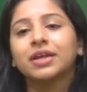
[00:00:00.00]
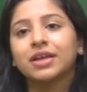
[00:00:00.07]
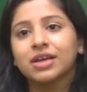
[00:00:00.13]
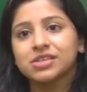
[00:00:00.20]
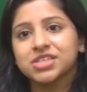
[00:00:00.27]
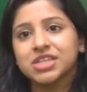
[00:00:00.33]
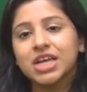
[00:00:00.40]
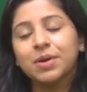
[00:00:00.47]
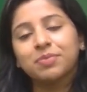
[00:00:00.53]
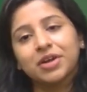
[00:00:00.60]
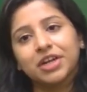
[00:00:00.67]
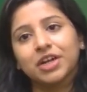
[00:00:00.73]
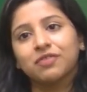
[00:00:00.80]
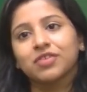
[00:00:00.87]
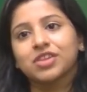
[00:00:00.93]
stay
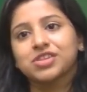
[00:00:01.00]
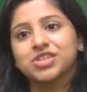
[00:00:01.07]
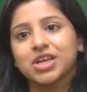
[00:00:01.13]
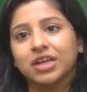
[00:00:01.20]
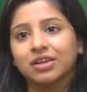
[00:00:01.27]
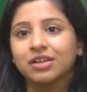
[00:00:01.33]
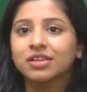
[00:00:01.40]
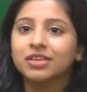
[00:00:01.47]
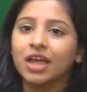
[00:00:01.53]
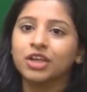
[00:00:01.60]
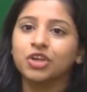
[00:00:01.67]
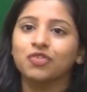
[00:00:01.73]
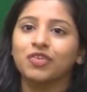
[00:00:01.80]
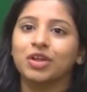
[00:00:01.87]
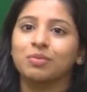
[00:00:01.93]
updated with this channel. Thank
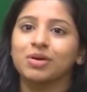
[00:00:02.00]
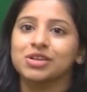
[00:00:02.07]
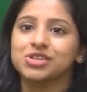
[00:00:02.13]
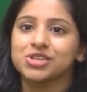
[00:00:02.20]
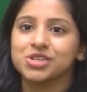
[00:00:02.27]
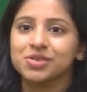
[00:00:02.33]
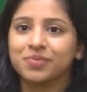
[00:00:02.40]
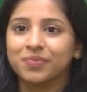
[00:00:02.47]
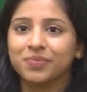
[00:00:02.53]
you very much.